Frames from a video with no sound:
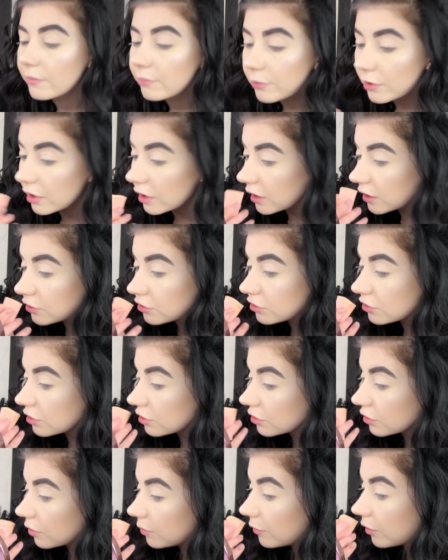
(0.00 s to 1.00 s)
But it's
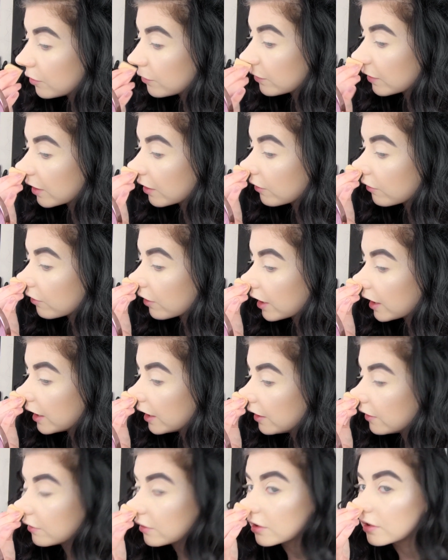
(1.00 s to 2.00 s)
just come off, like, right
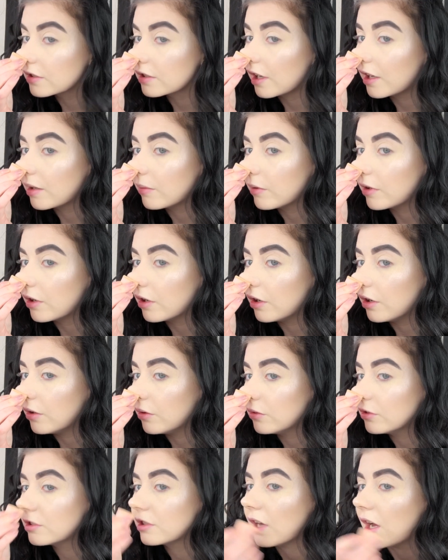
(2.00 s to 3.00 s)
here on the side of my
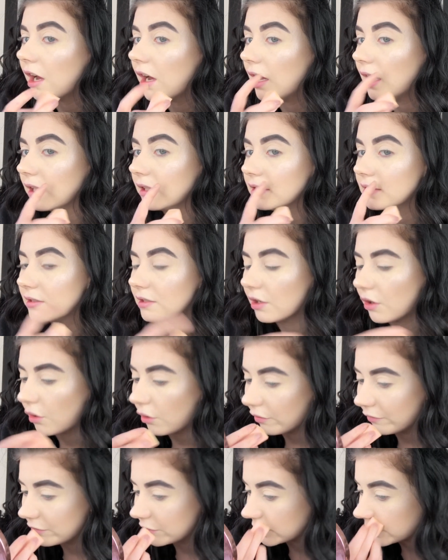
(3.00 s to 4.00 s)
nose and
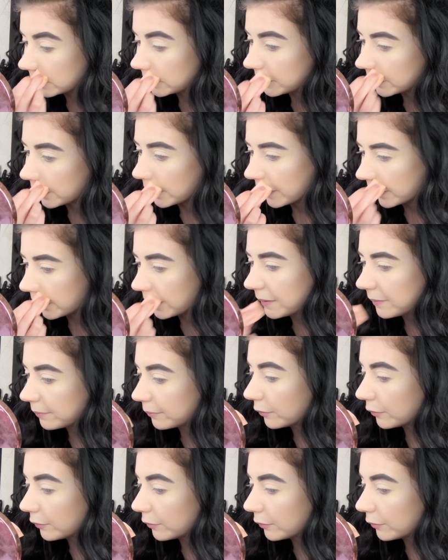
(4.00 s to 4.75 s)
obviously there.